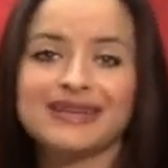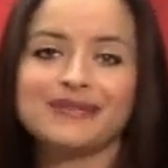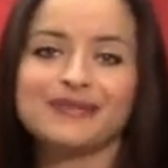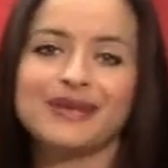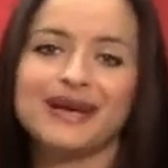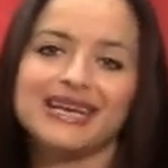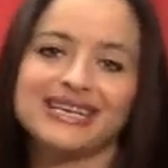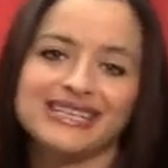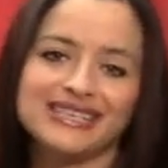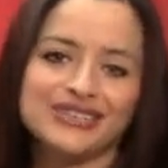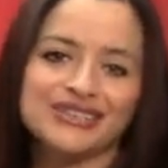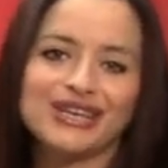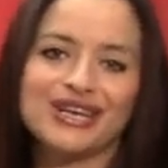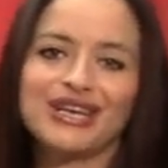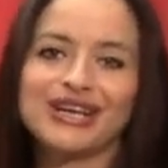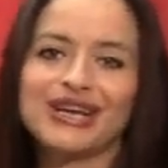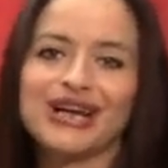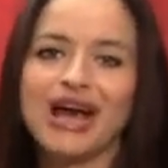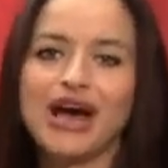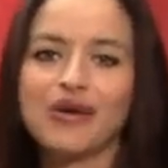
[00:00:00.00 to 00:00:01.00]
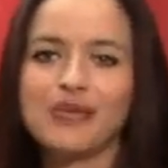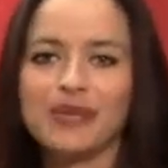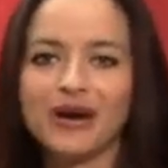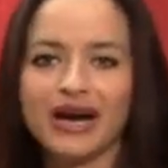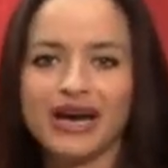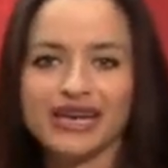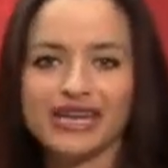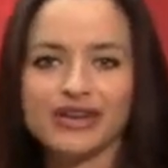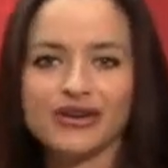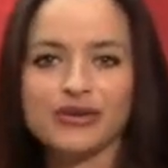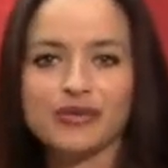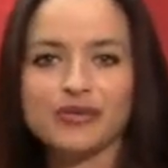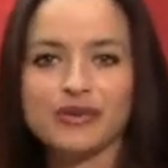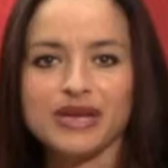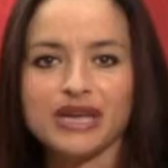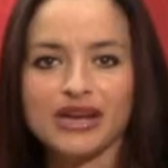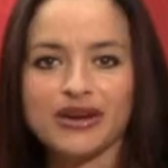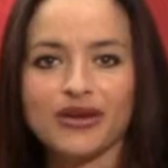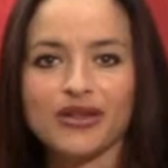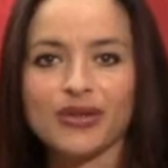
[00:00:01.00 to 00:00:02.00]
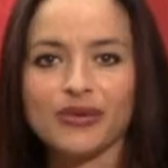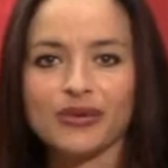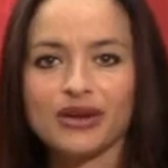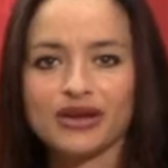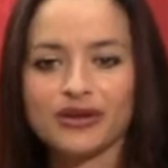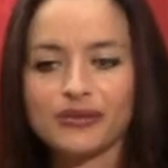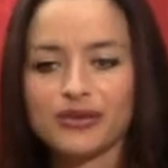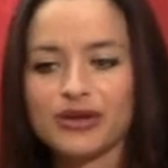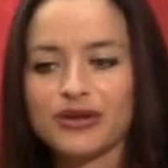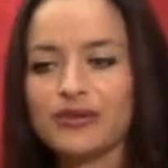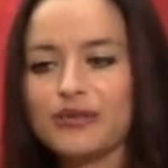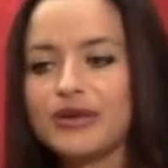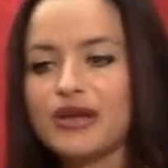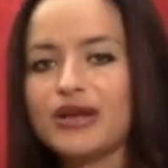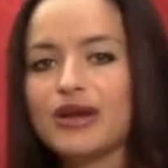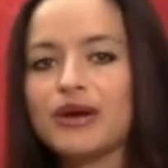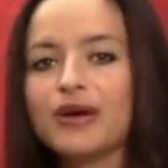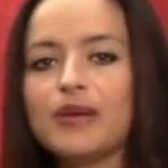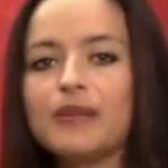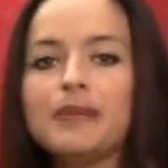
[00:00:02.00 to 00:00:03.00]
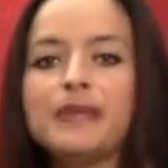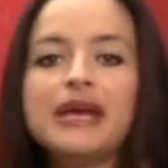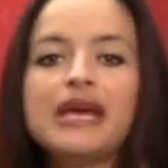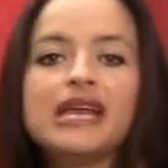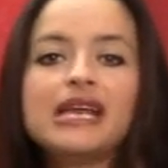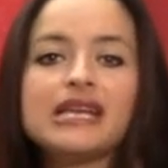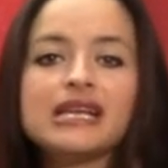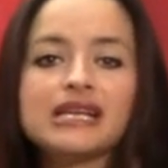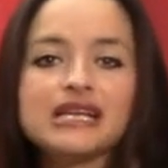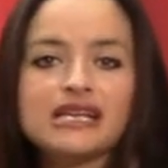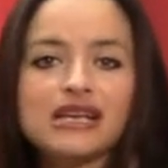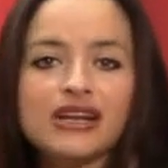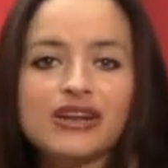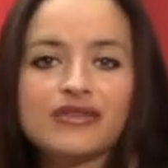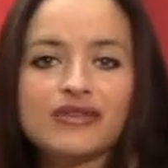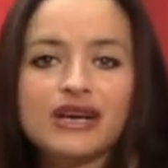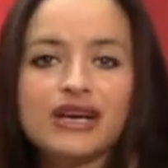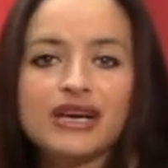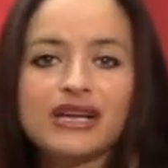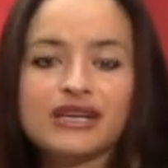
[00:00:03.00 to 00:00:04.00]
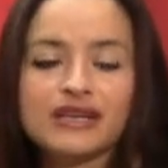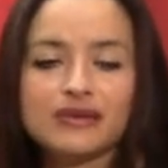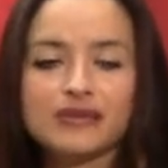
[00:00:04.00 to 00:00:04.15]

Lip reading: By energetic, our body could be another one. We could be a man inside of us.